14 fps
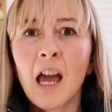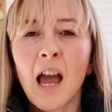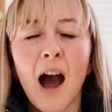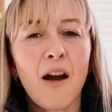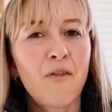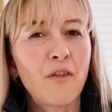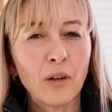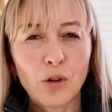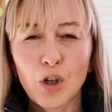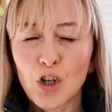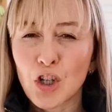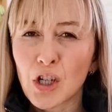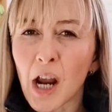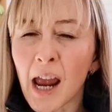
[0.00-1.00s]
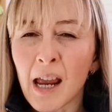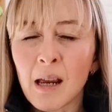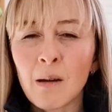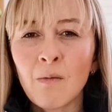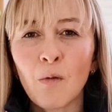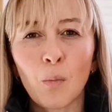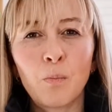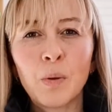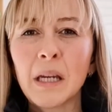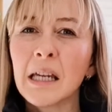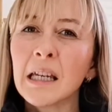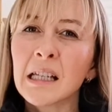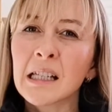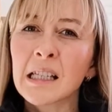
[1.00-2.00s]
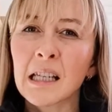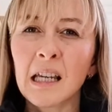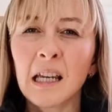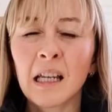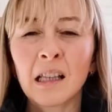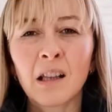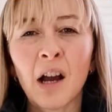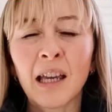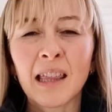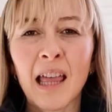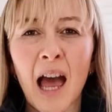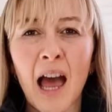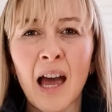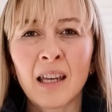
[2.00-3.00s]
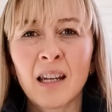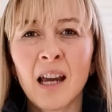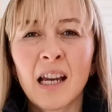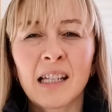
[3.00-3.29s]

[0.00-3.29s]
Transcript: I feel shame of being seen like that.